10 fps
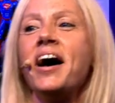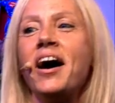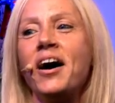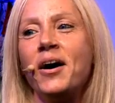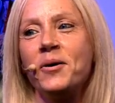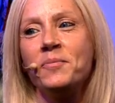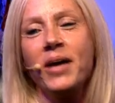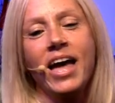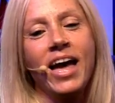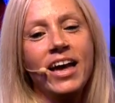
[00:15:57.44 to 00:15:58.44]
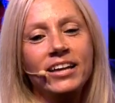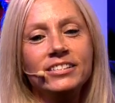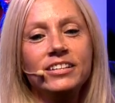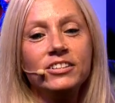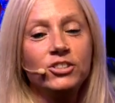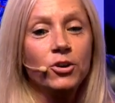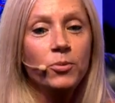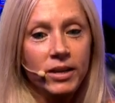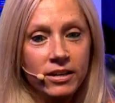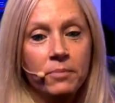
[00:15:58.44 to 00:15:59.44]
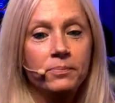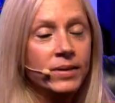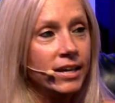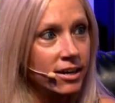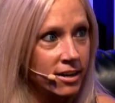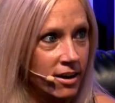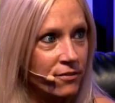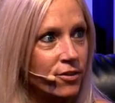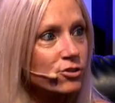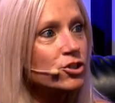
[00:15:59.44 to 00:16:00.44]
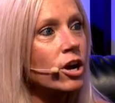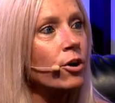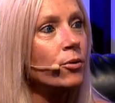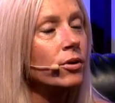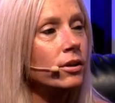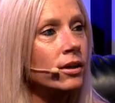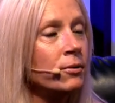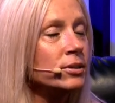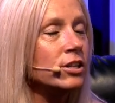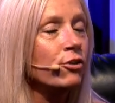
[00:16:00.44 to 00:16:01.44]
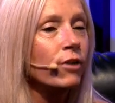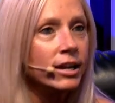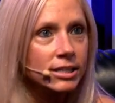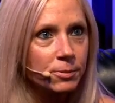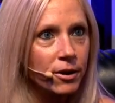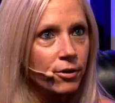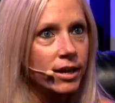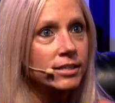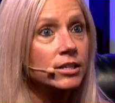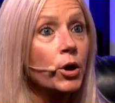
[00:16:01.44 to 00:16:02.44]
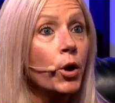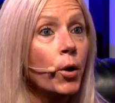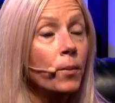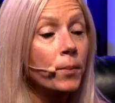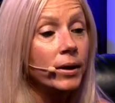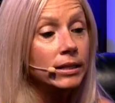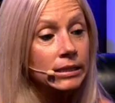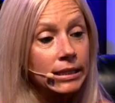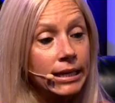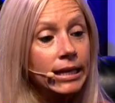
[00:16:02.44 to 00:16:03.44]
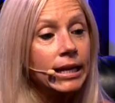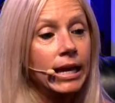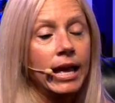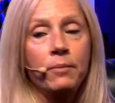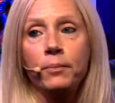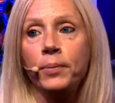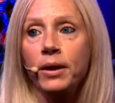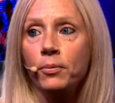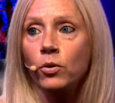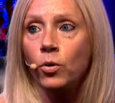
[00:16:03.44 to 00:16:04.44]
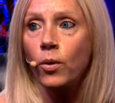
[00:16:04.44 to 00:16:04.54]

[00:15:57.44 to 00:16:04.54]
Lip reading: And so we competed in our first show. It was a great experience. But leading, and people who